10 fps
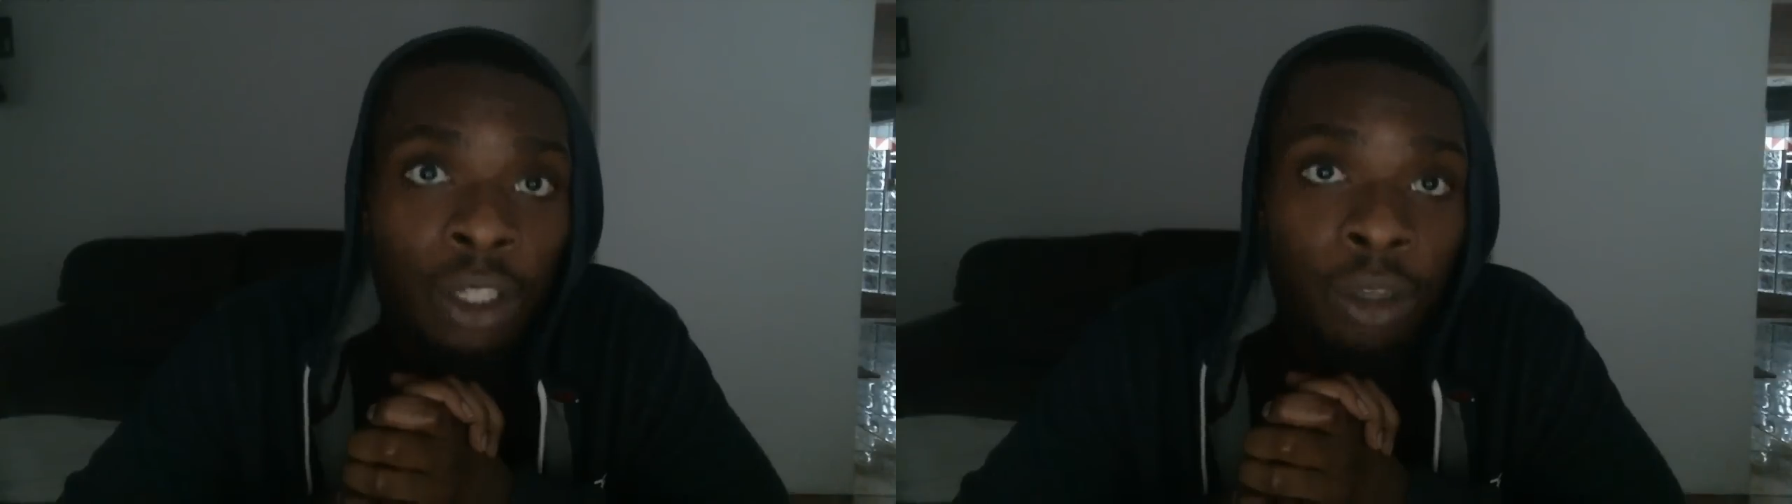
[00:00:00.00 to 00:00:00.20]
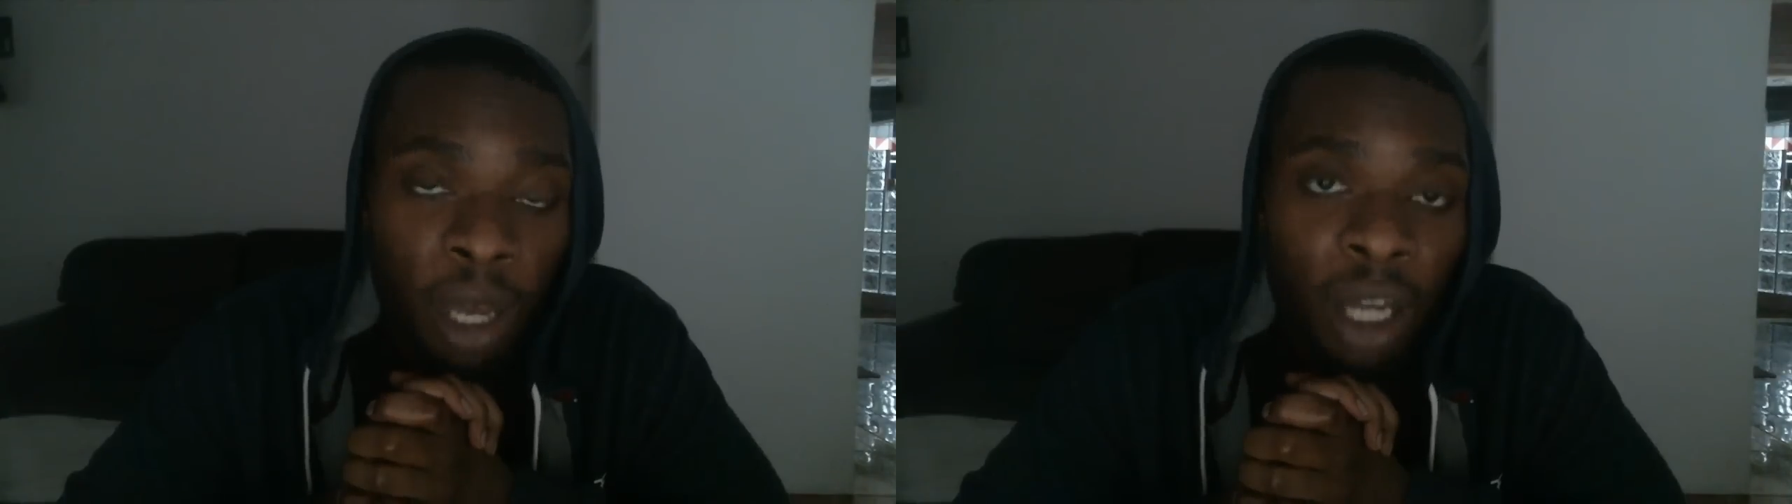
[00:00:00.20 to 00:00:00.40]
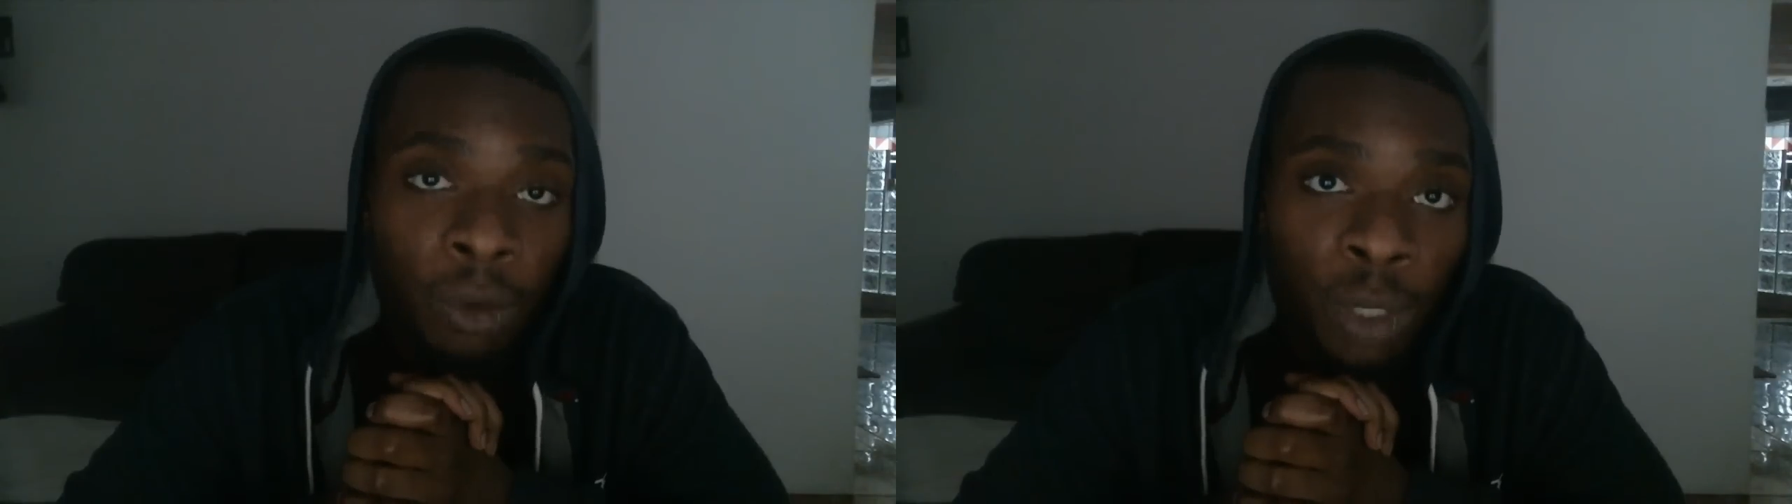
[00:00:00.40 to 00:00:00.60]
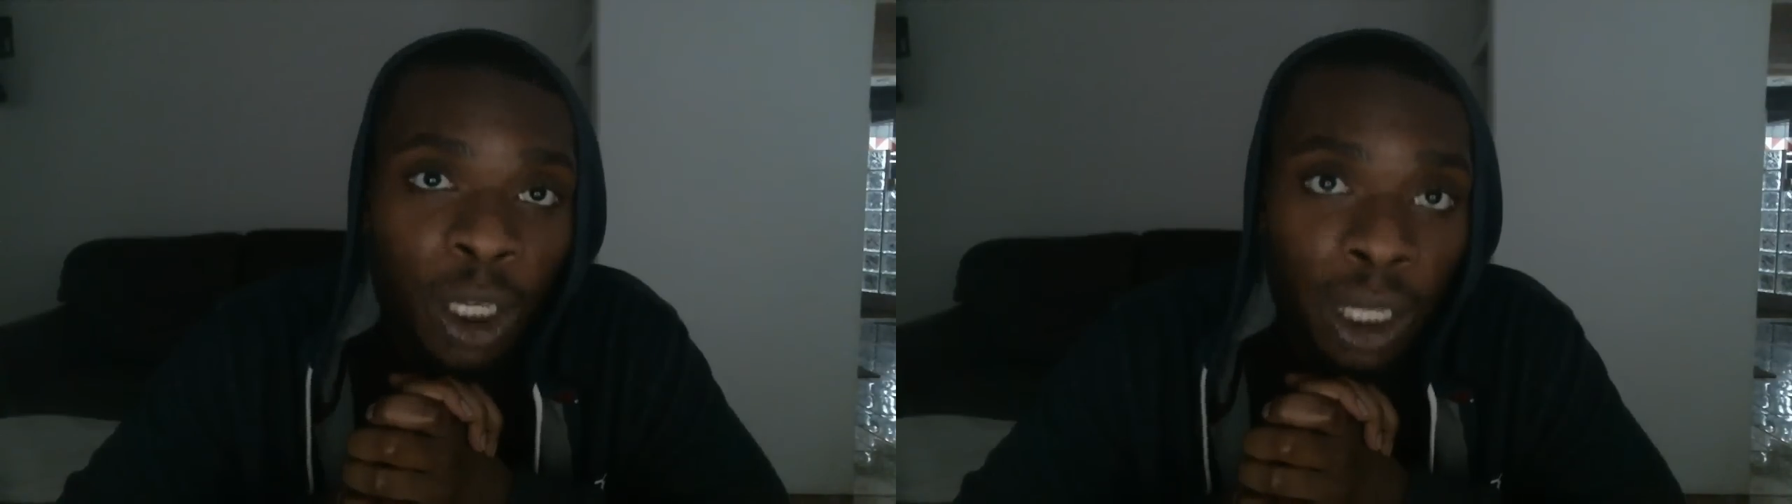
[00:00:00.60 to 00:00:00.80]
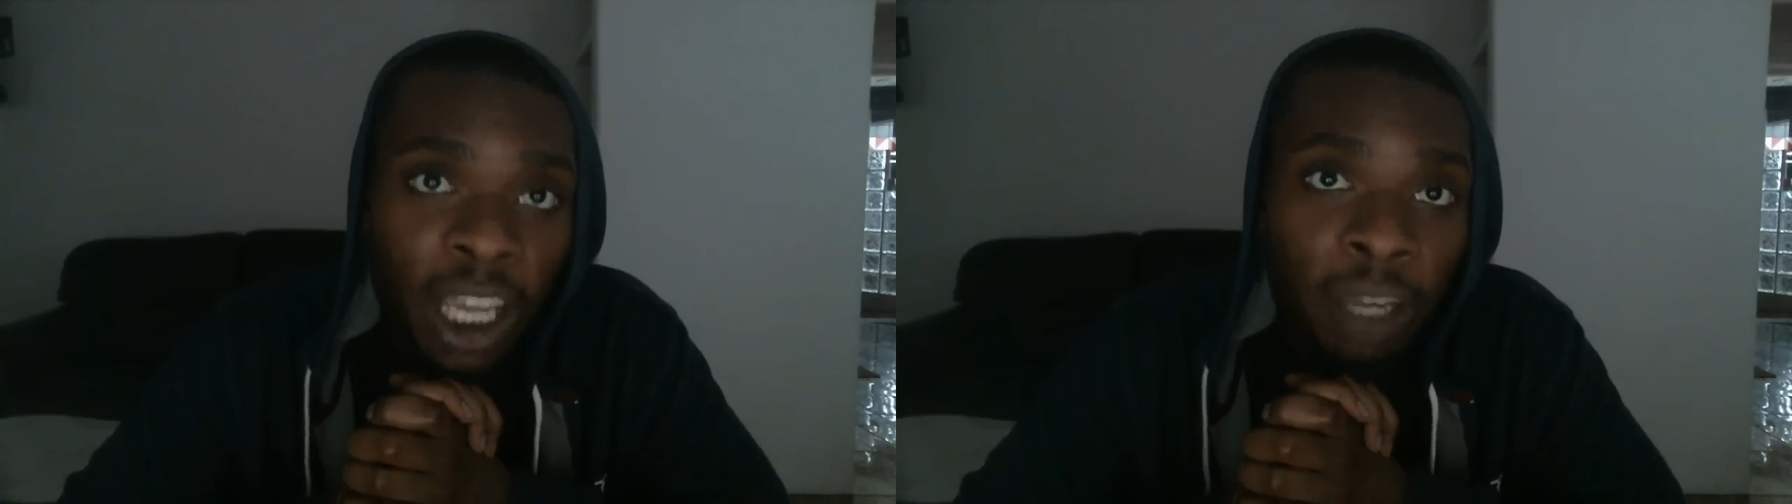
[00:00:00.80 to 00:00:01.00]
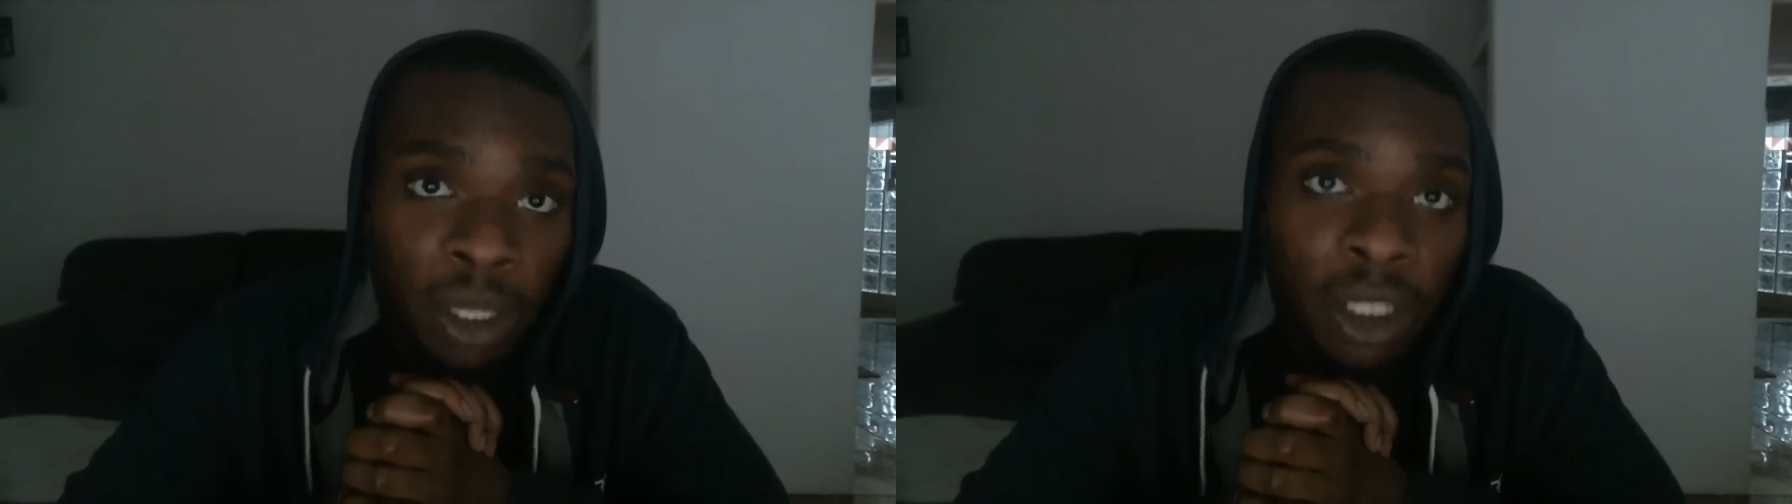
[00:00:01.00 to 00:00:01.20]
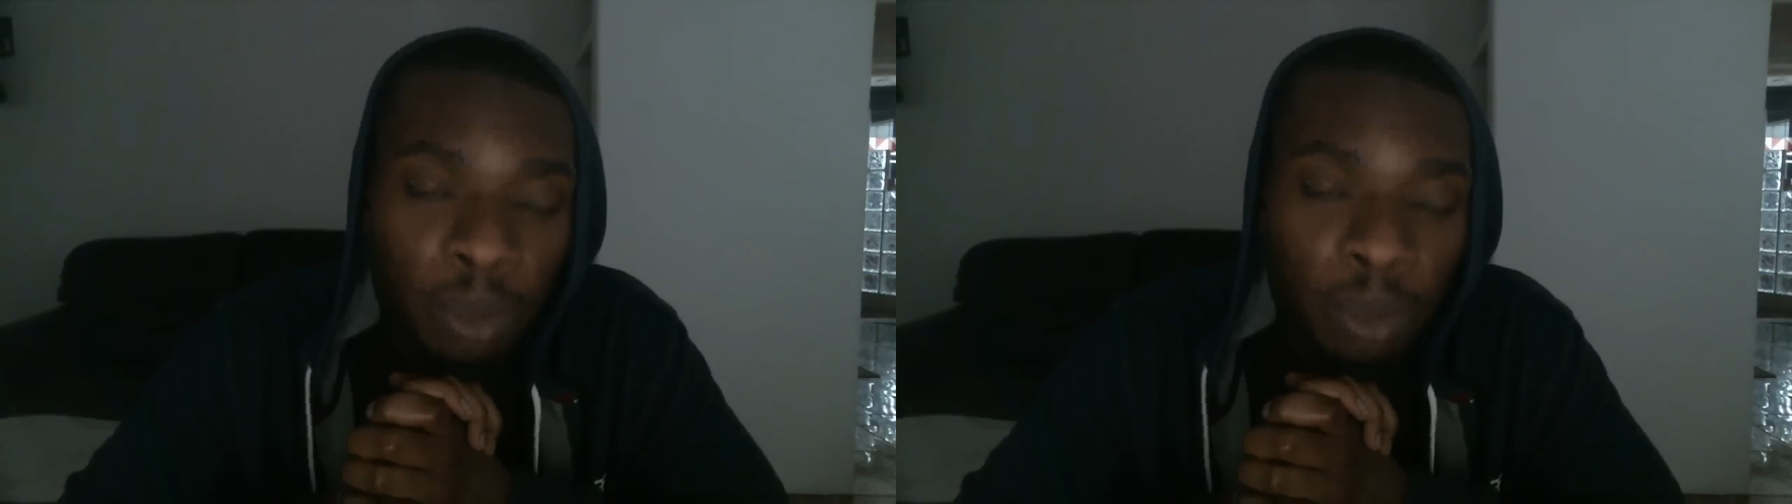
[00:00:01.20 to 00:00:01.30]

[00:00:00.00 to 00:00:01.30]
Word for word: You better reclaim this